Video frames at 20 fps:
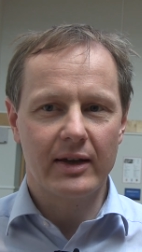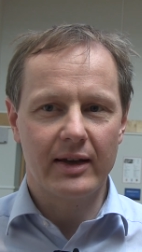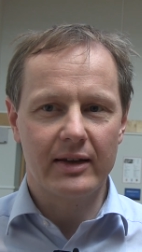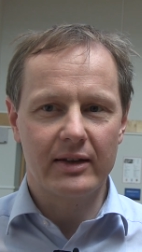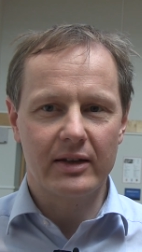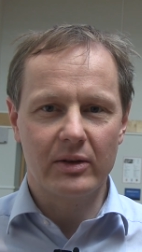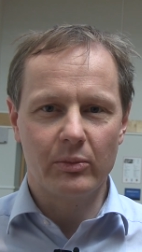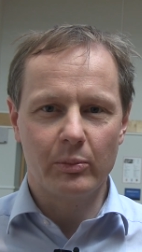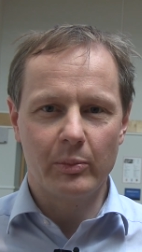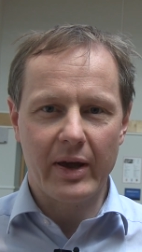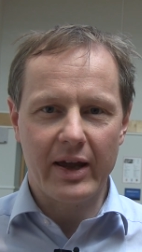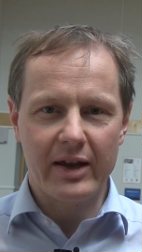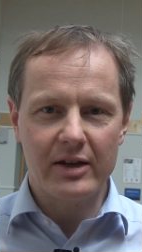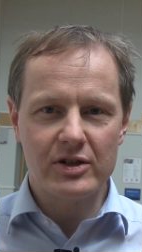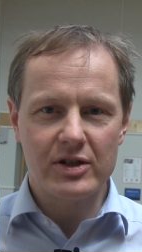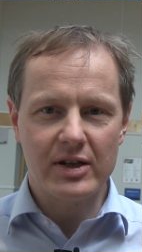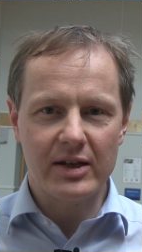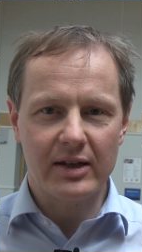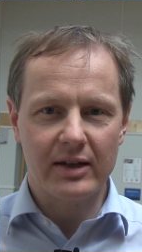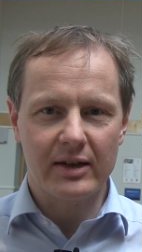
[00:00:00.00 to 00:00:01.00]
and in
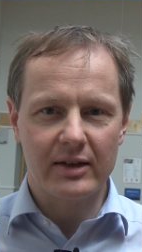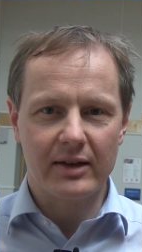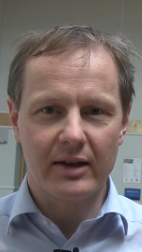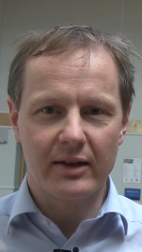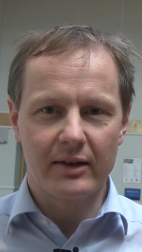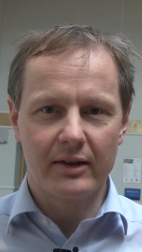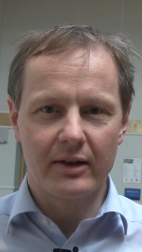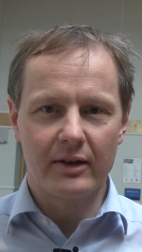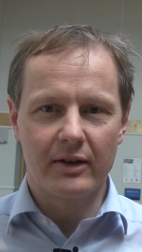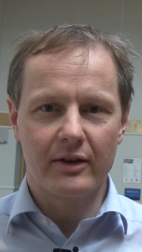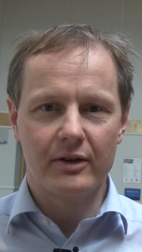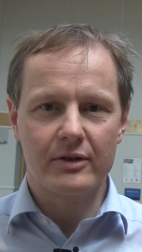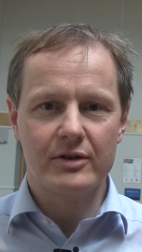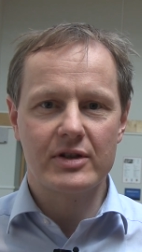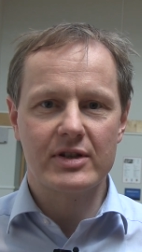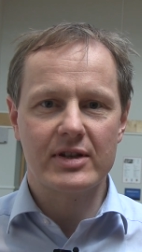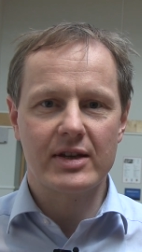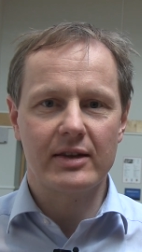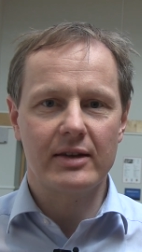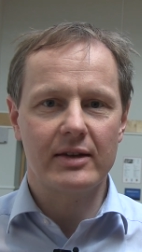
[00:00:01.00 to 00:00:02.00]
Beijing and other
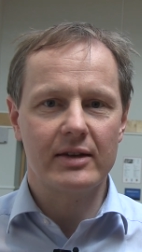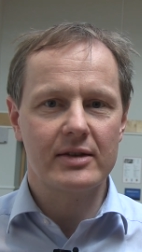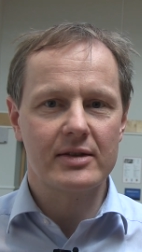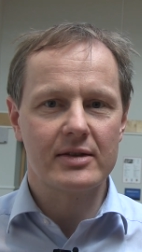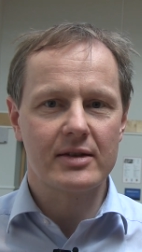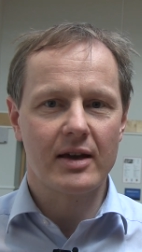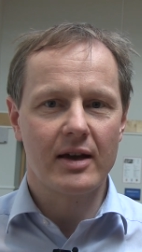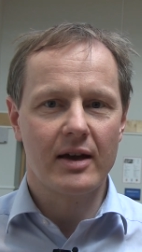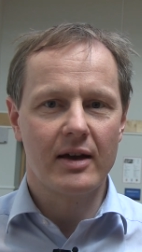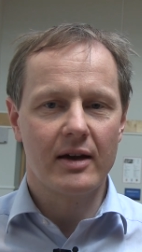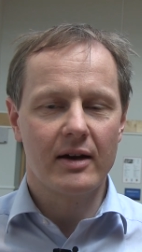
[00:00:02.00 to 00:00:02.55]
large cities,